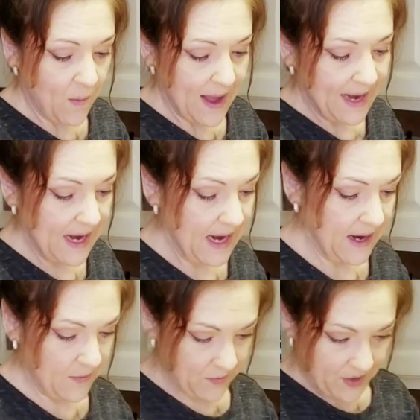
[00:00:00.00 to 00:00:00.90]

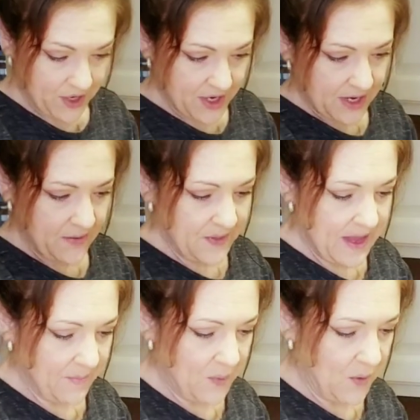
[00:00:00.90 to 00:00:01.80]
Alrighty, we're done on
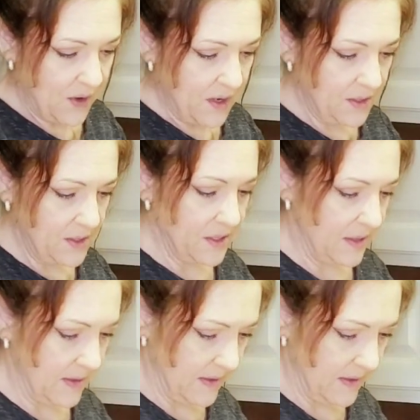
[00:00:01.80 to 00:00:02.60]
that part.